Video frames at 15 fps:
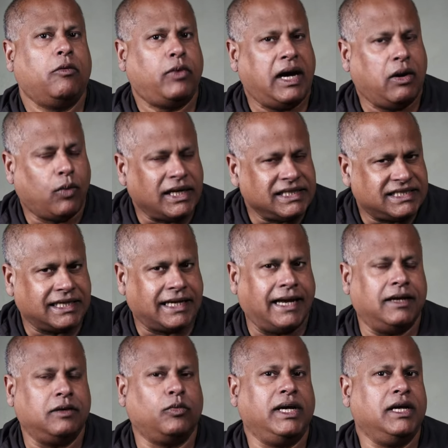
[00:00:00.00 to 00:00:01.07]
where once
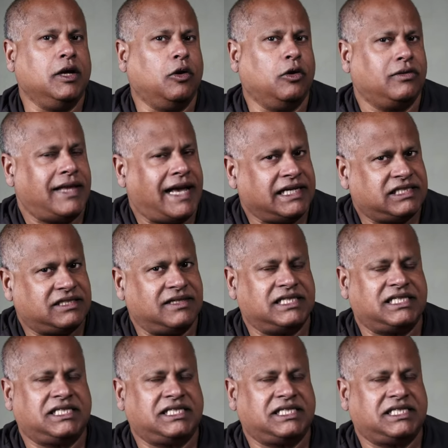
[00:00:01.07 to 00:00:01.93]
again, we know, thanks to the